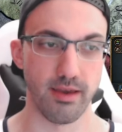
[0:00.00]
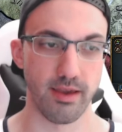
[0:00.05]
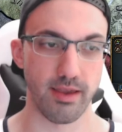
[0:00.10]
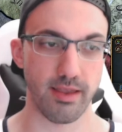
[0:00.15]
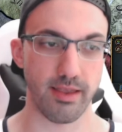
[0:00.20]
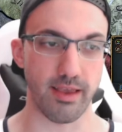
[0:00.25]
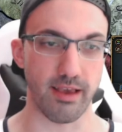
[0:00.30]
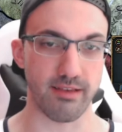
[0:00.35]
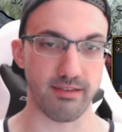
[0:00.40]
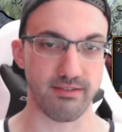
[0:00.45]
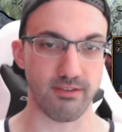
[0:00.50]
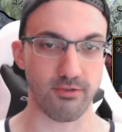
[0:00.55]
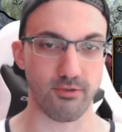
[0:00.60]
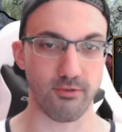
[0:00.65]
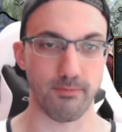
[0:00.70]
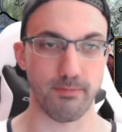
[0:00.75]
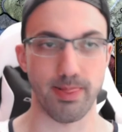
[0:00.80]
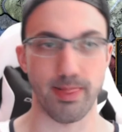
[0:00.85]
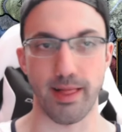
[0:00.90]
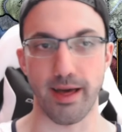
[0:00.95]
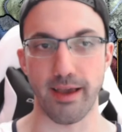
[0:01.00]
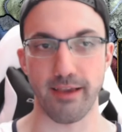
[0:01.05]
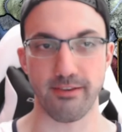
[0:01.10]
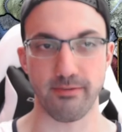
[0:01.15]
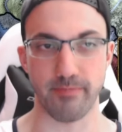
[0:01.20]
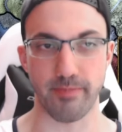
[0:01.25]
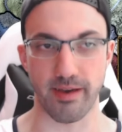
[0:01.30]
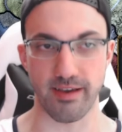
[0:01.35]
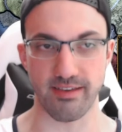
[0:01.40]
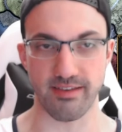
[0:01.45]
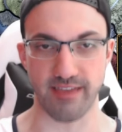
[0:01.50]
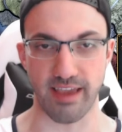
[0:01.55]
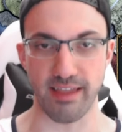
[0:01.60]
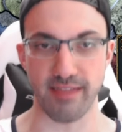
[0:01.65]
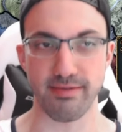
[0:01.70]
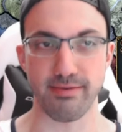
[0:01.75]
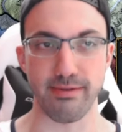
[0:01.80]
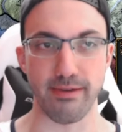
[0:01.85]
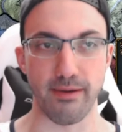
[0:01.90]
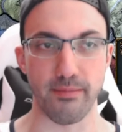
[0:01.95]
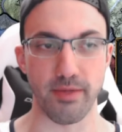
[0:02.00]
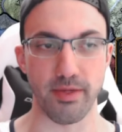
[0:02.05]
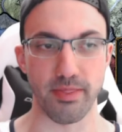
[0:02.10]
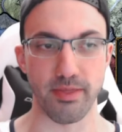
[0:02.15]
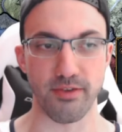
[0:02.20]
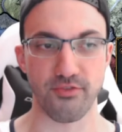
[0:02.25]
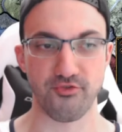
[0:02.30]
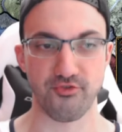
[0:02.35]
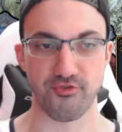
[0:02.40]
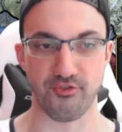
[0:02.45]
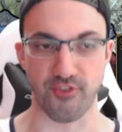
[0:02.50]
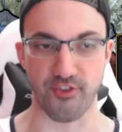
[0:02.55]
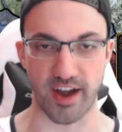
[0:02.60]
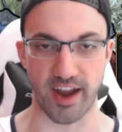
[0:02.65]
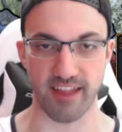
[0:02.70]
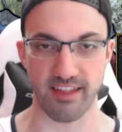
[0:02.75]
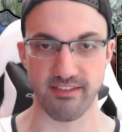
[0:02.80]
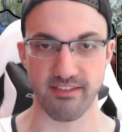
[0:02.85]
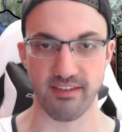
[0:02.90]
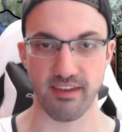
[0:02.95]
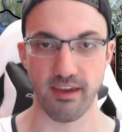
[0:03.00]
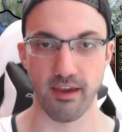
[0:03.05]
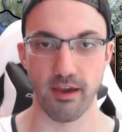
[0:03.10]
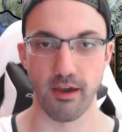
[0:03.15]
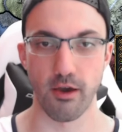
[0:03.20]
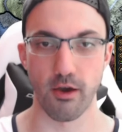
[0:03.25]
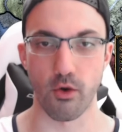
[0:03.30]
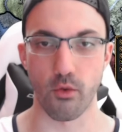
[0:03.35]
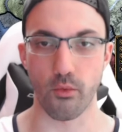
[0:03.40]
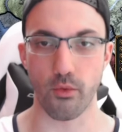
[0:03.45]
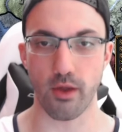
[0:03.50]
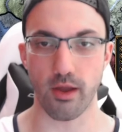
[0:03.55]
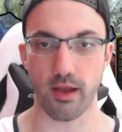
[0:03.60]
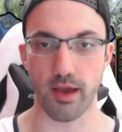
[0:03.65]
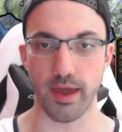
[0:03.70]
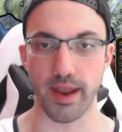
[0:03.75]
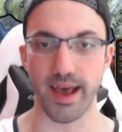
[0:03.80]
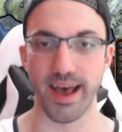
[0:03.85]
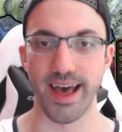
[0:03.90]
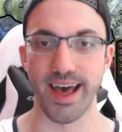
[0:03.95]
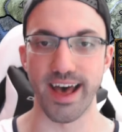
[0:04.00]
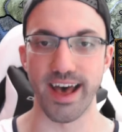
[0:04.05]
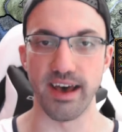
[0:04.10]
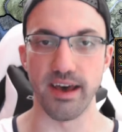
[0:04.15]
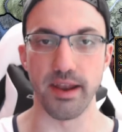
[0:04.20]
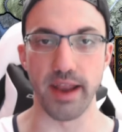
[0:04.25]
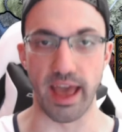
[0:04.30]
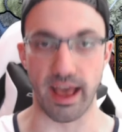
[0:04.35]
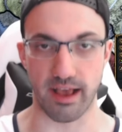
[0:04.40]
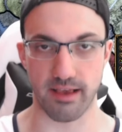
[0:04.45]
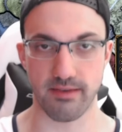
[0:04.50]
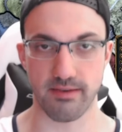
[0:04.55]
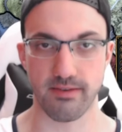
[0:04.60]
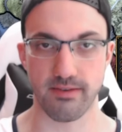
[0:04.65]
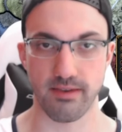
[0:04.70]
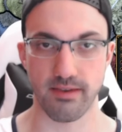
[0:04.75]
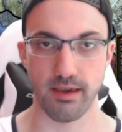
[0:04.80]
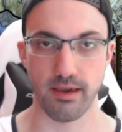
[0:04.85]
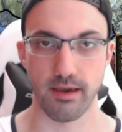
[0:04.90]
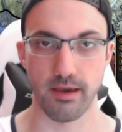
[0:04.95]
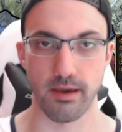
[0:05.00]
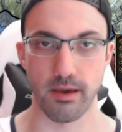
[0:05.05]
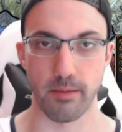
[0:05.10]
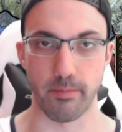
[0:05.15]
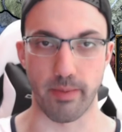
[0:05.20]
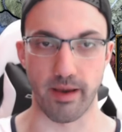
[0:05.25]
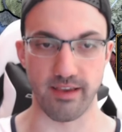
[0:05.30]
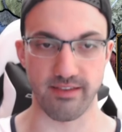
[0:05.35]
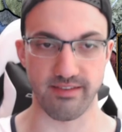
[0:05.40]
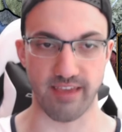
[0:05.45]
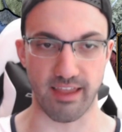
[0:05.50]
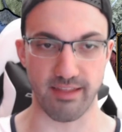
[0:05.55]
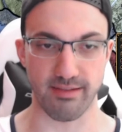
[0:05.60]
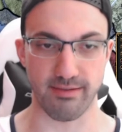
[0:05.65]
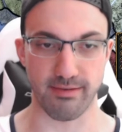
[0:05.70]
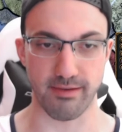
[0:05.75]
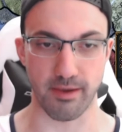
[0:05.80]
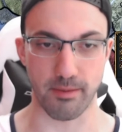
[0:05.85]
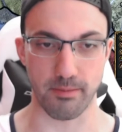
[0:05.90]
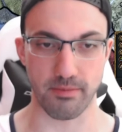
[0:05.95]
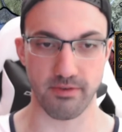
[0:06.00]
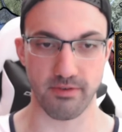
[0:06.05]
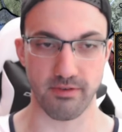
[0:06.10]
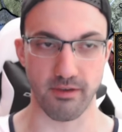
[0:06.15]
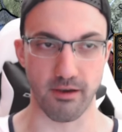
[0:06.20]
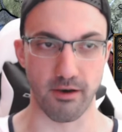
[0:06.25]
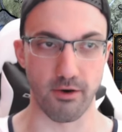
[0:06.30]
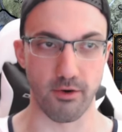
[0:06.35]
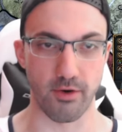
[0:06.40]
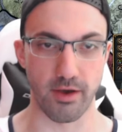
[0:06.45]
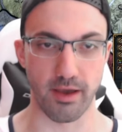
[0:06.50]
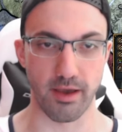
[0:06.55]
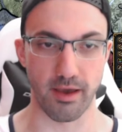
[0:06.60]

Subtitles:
Yes, so to play as Byzantium in this threat, we are gonna annex Byzantium. So,